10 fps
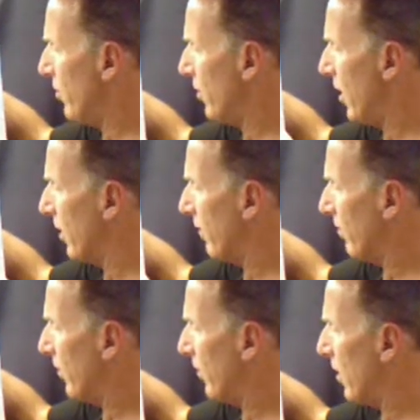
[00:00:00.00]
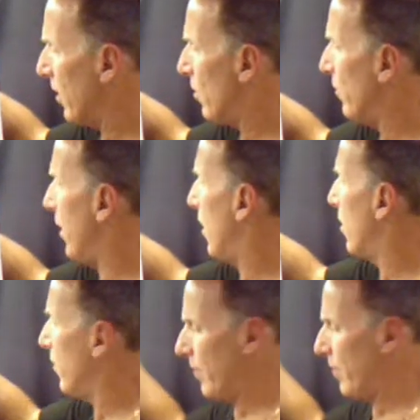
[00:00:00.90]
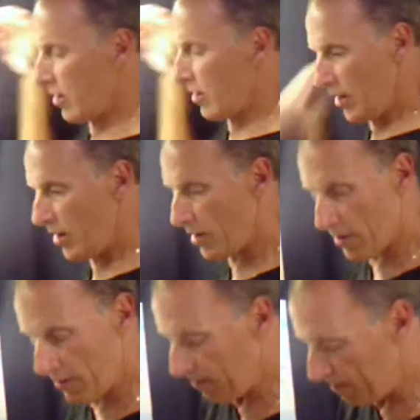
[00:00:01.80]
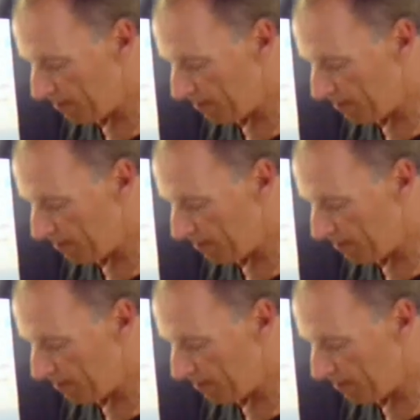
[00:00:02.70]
you think. Here, there, and here.